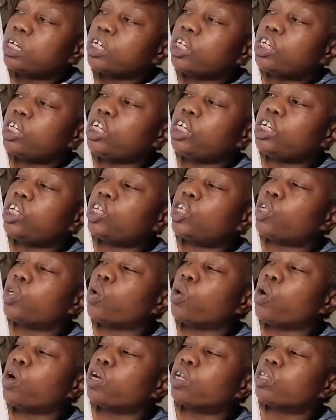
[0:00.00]
She
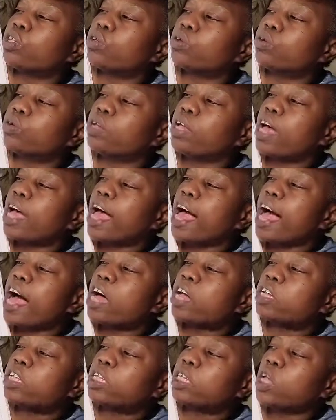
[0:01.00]
tore through the
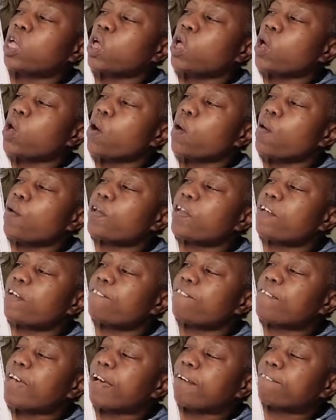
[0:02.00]
house on a
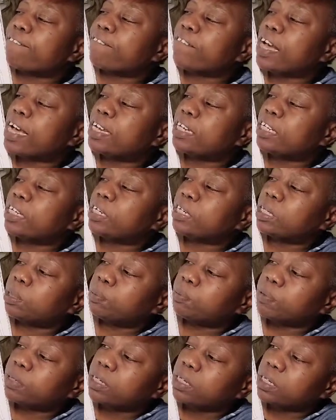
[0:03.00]
fact finding
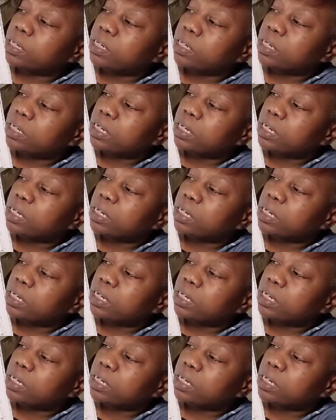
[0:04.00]
spree